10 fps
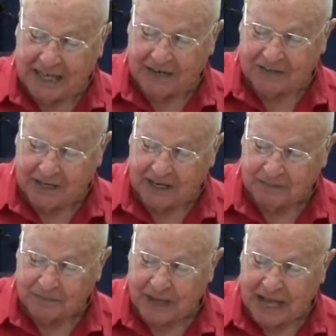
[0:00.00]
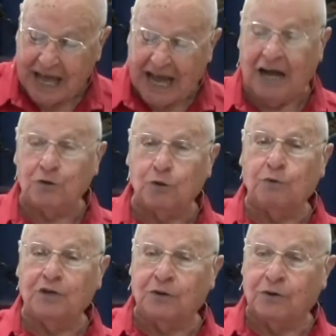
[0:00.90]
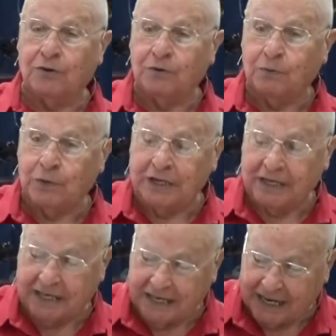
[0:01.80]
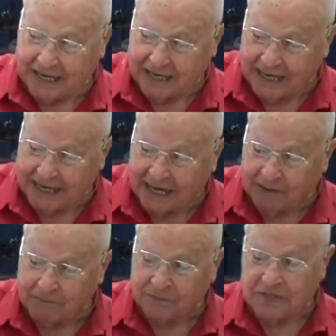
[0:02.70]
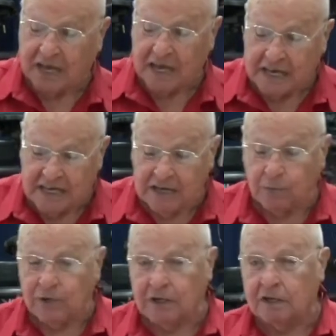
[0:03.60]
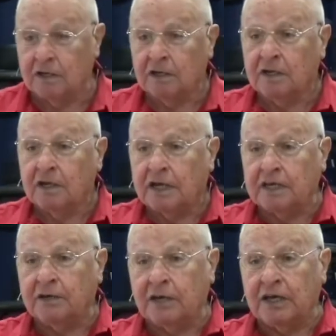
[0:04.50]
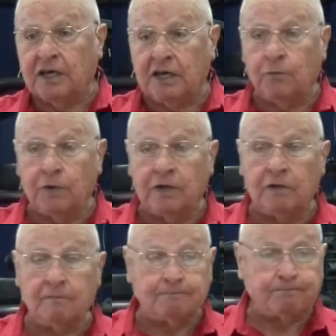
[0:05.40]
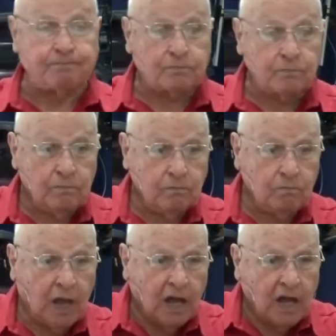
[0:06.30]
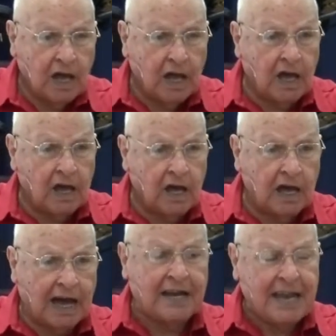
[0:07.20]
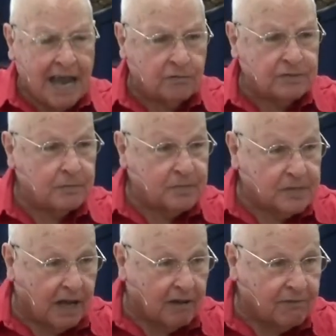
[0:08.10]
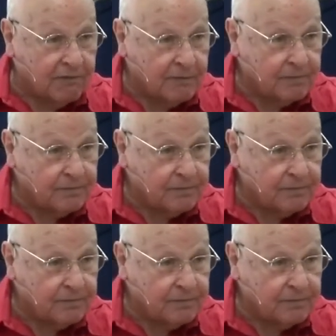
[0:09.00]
does come. How do we know we, that he comes? He will, he, he, he will uh, announce himself.